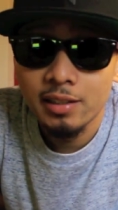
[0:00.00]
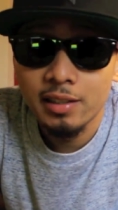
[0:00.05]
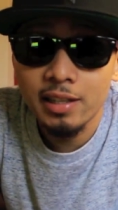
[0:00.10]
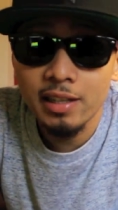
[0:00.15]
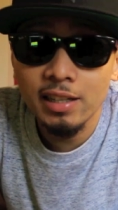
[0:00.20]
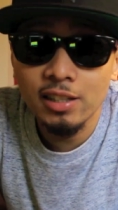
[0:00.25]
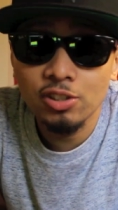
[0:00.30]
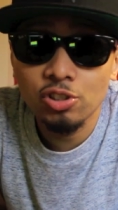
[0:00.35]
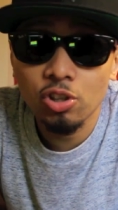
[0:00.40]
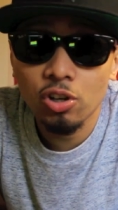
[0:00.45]

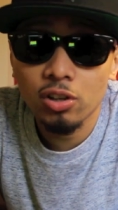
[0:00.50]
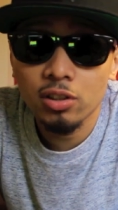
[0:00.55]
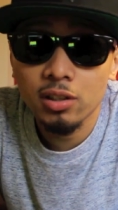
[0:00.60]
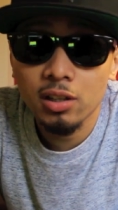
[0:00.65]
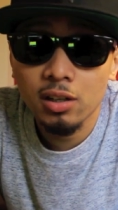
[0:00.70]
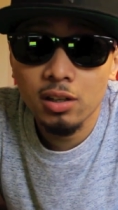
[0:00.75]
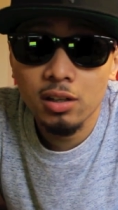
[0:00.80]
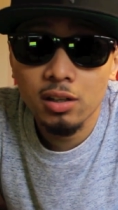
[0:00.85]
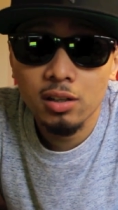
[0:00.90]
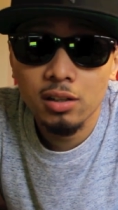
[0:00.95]
These are
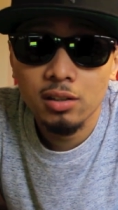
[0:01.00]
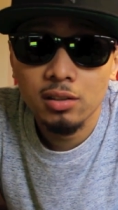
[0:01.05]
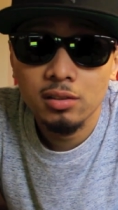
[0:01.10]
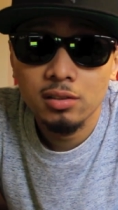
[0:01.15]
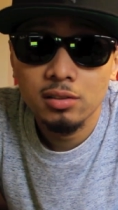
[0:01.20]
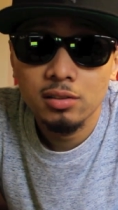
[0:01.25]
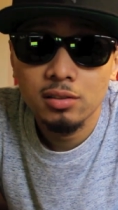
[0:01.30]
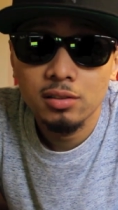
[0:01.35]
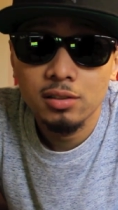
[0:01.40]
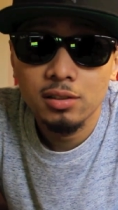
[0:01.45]
the
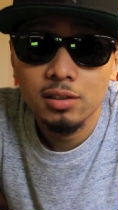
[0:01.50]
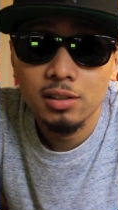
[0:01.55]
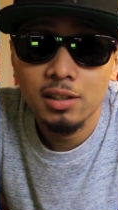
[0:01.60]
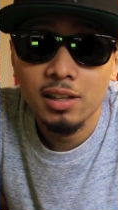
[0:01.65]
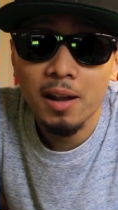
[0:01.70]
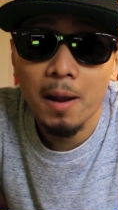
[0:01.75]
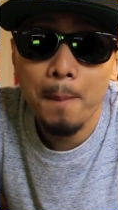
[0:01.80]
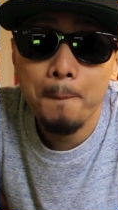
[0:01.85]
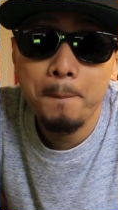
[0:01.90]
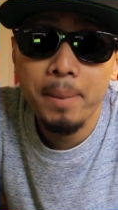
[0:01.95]

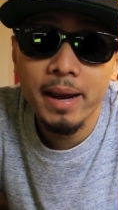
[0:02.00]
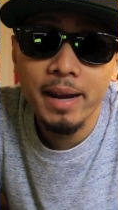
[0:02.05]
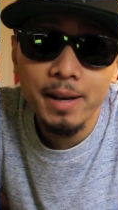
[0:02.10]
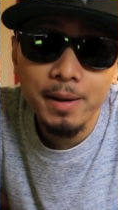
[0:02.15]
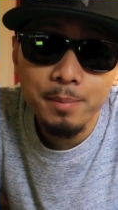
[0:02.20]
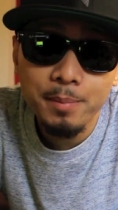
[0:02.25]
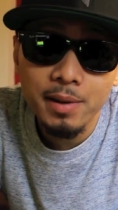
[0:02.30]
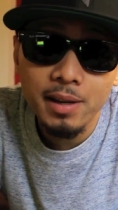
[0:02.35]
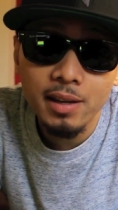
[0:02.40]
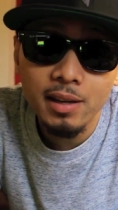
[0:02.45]

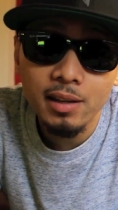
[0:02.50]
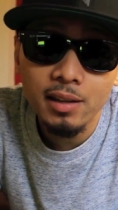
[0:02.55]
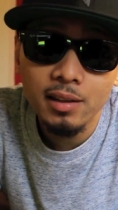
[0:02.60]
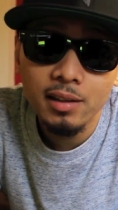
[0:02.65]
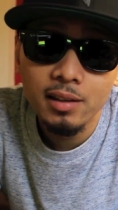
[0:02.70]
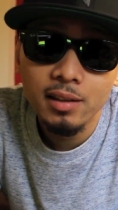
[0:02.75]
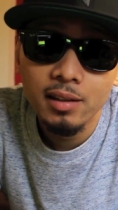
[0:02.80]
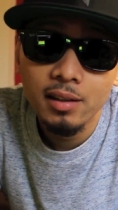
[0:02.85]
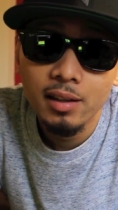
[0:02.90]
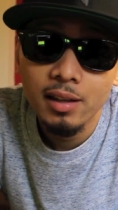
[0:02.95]
Epitome
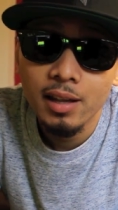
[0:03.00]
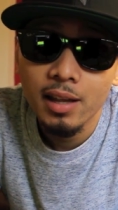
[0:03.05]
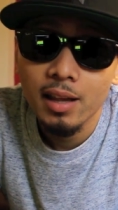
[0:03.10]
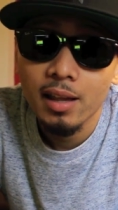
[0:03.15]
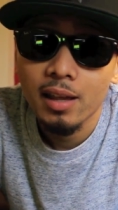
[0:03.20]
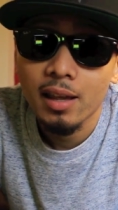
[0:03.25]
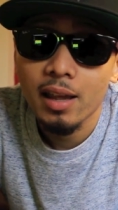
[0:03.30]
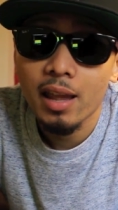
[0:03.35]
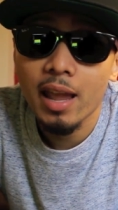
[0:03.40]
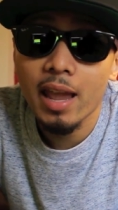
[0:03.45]

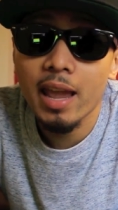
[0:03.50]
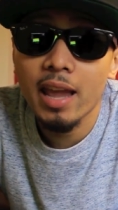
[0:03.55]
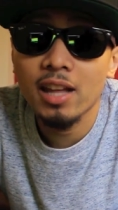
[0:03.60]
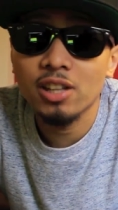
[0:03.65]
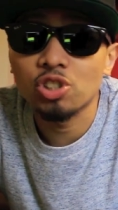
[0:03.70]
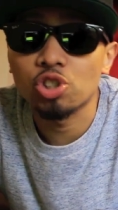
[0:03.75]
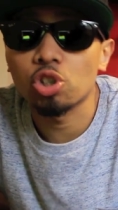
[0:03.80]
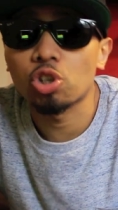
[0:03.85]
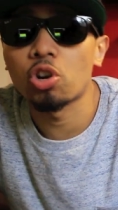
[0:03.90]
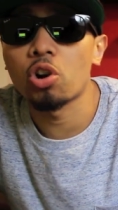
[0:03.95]

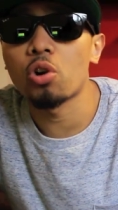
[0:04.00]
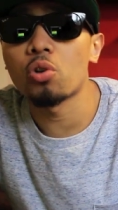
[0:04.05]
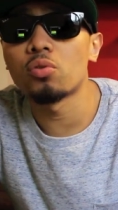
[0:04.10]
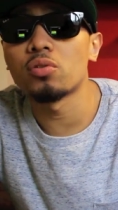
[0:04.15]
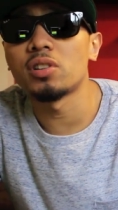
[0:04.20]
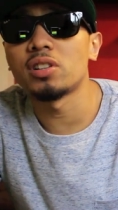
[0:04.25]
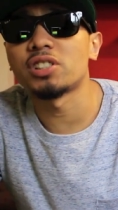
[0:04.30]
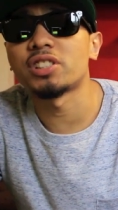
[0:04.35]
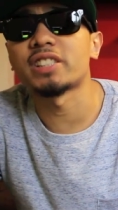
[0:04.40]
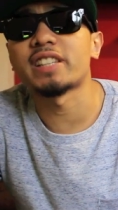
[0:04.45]
and
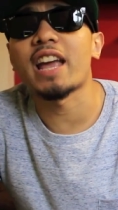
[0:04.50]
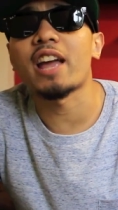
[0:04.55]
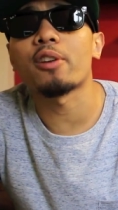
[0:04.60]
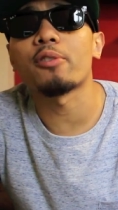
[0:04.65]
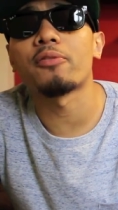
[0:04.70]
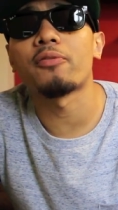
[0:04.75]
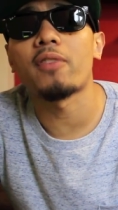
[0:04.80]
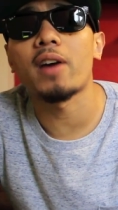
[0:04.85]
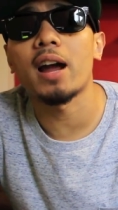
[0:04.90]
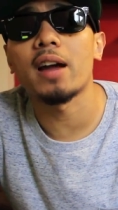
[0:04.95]
Saucony
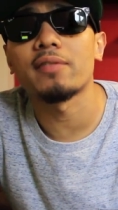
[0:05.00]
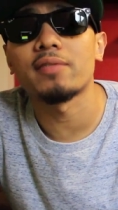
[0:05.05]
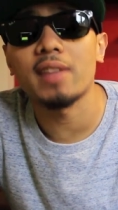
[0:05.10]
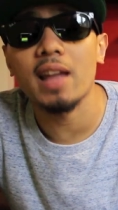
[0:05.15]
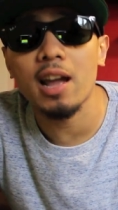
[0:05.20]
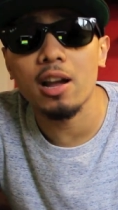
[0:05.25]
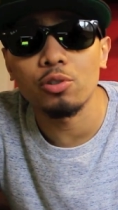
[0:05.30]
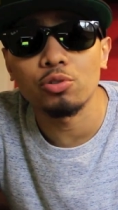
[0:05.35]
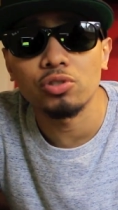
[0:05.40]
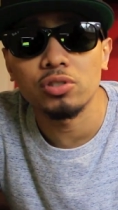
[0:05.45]
Shadow
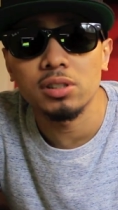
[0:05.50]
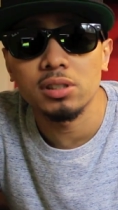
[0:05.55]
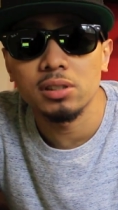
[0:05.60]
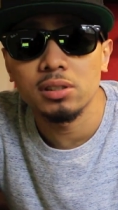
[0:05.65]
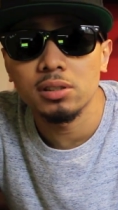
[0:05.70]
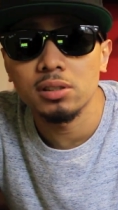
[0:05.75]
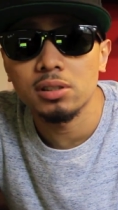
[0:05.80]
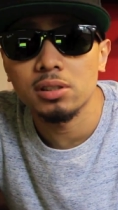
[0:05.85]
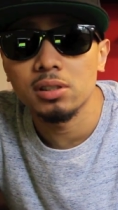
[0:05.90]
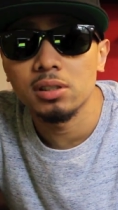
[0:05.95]

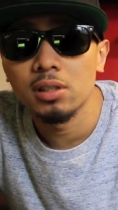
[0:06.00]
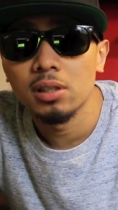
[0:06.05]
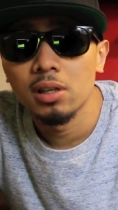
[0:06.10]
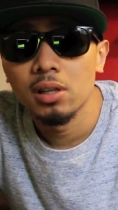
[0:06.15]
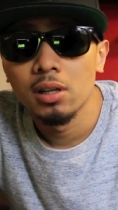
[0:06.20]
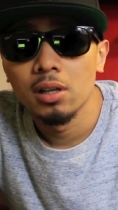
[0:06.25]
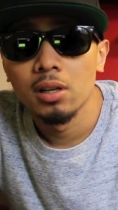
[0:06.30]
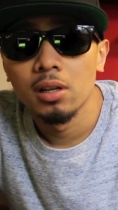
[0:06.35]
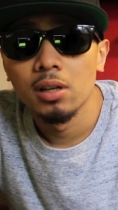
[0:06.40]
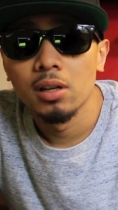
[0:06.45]
5000's
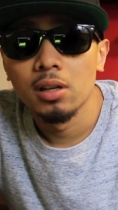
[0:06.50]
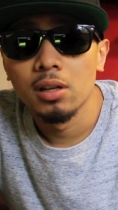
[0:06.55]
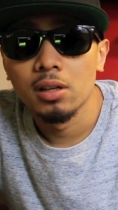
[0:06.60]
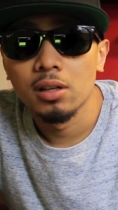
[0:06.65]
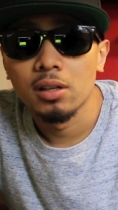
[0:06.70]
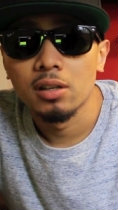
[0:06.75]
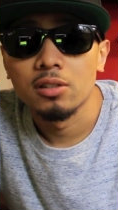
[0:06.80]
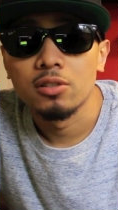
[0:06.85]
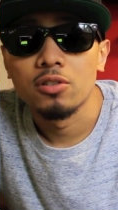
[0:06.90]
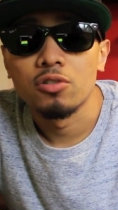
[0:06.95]

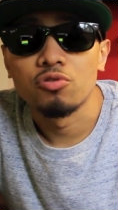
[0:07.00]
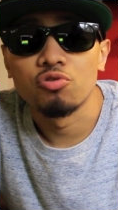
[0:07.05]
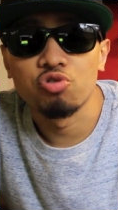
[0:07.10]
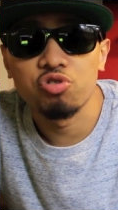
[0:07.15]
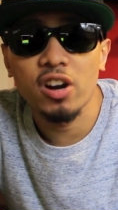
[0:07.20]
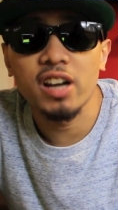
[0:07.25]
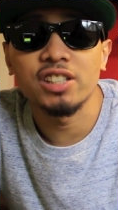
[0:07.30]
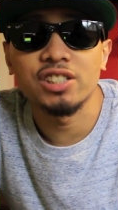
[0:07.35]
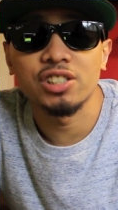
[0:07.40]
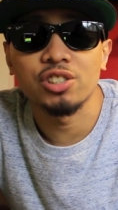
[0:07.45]

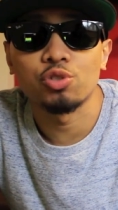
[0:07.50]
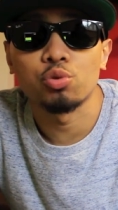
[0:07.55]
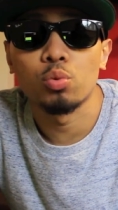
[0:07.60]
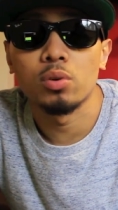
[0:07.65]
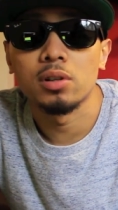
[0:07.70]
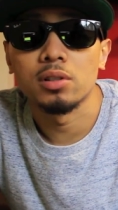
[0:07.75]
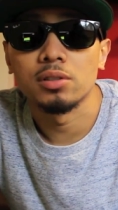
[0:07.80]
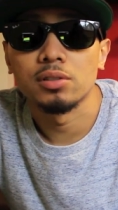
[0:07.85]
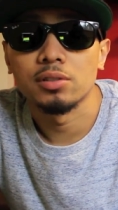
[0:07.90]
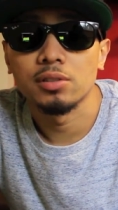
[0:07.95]
Righteous
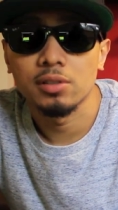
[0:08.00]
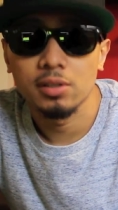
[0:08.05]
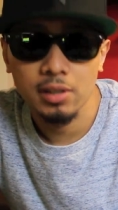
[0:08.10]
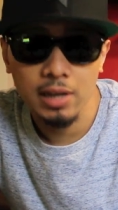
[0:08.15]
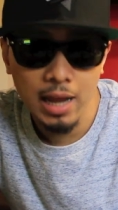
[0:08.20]
Ones.